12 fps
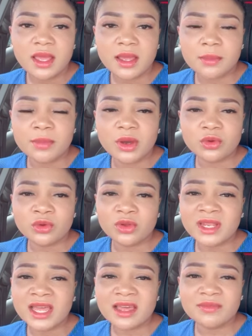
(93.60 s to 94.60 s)
about
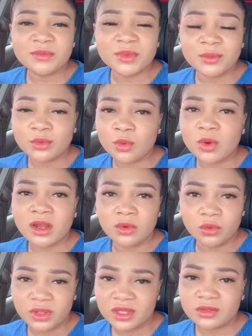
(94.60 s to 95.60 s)
not having people who are
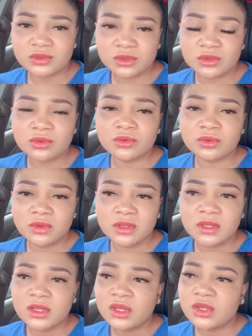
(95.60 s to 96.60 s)
loyal to you,
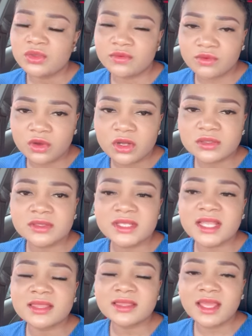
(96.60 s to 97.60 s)
you've got to
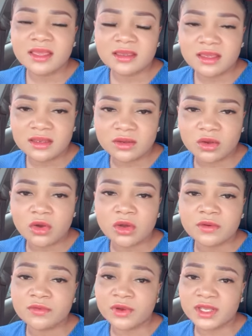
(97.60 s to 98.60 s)
start thanking
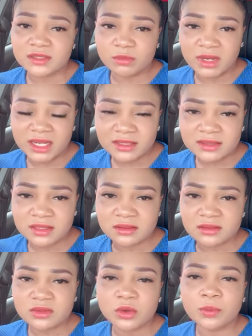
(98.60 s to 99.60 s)
God for his
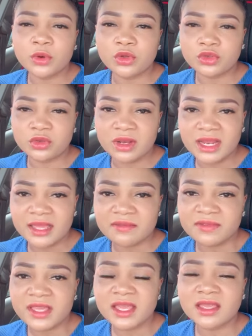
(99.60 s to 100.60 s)
blessings upon your
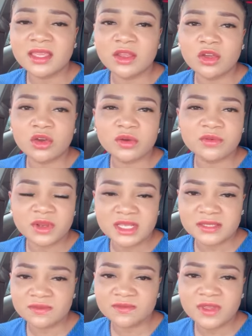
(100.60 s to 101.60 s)
life, thanking God for
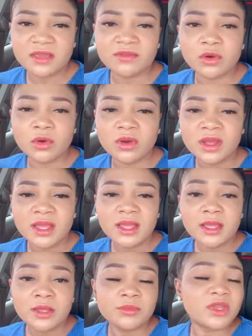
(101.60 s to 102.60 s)
his favor,
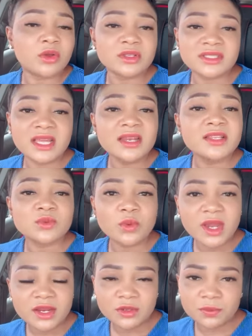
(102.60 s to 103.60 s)
because that is
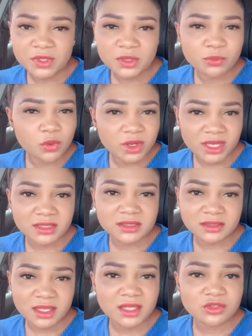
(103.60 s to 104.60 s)
why the people can
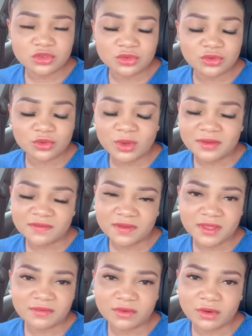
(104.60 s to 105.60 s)
stand you. You are
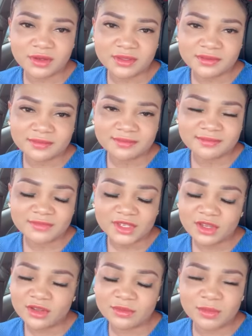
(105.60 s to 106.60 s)
favored.
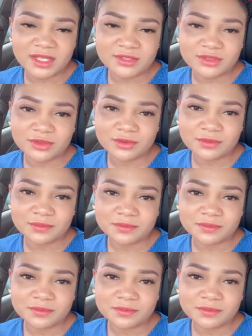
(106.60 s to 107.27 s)
God bless you.